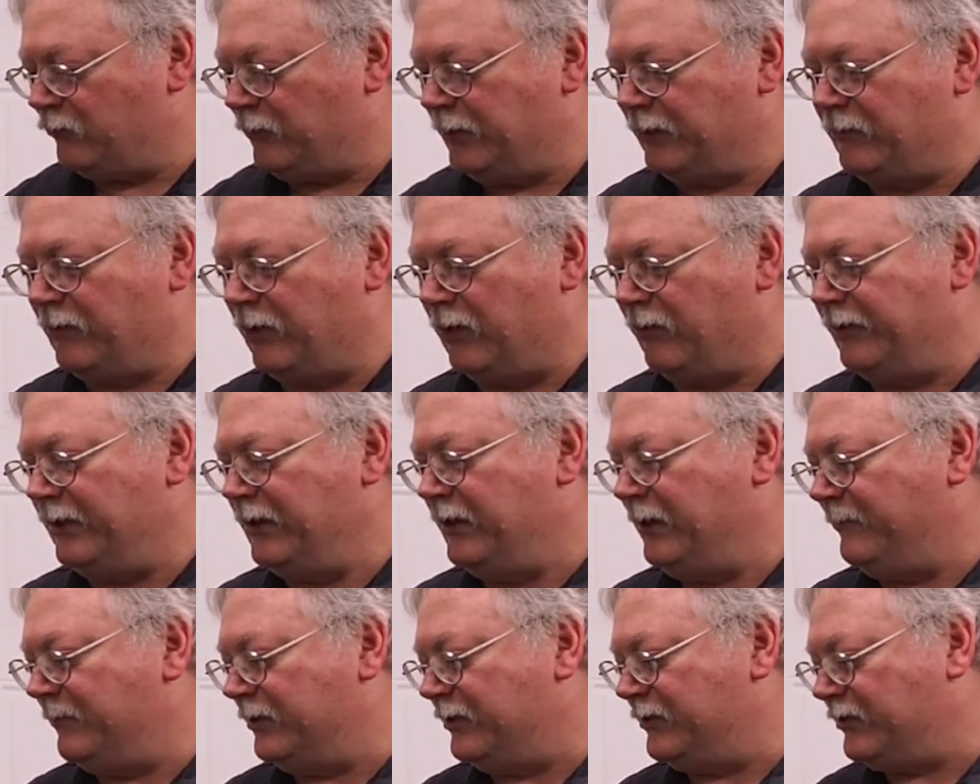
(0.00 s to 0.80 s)
we ground
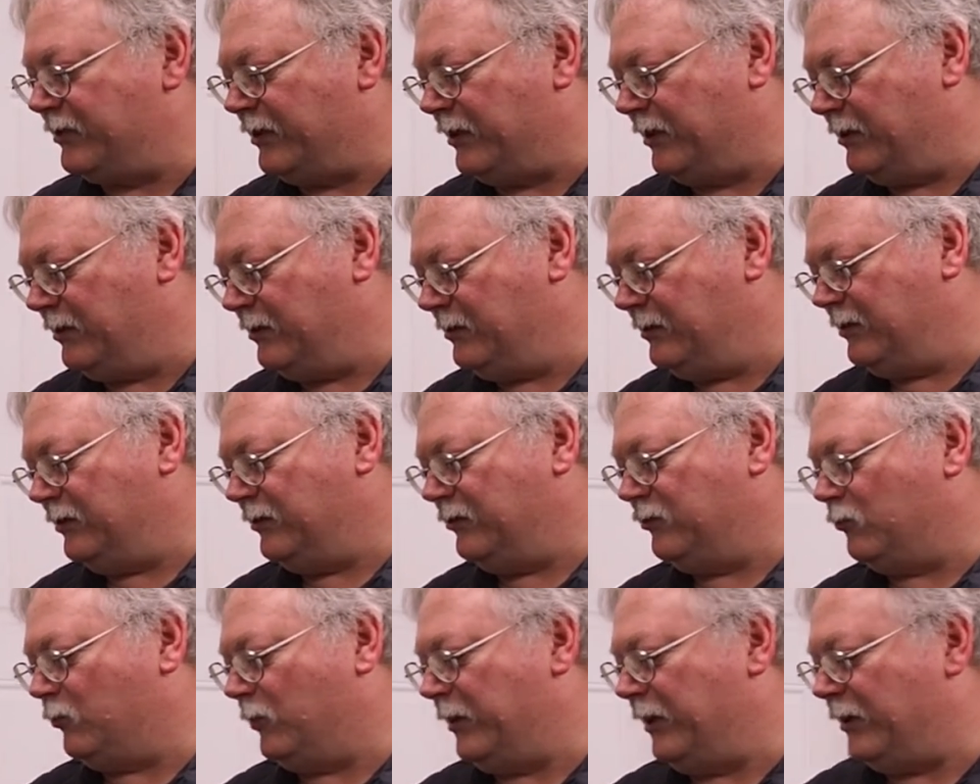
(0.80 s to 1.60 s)
him a set
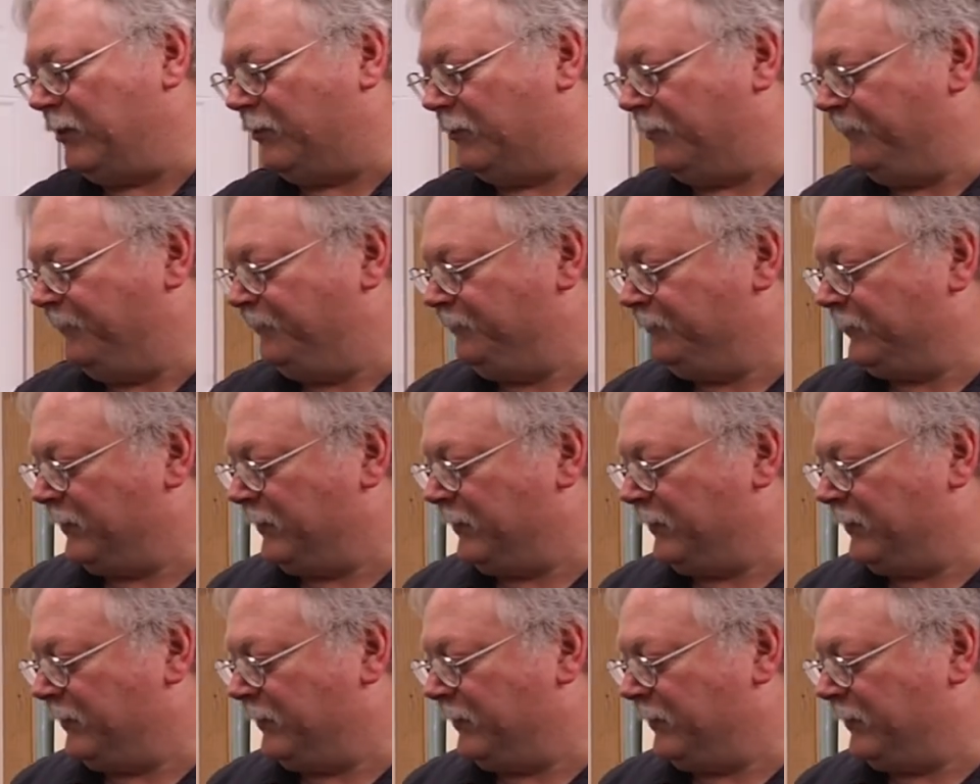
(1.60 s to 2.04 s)
as well.